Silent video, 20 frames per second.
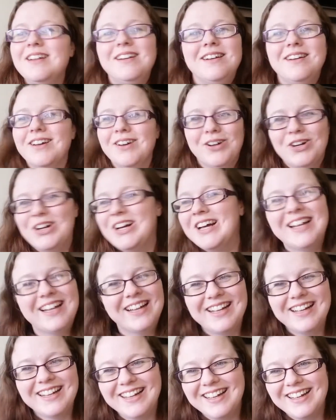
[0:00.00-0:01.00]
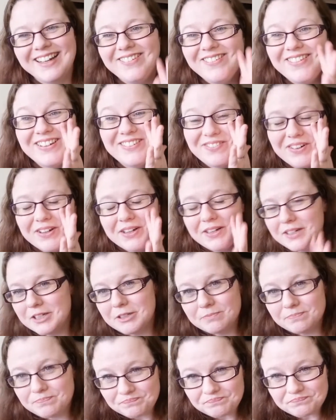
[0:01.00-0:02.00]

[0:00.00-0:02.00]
no, it wouldn't work.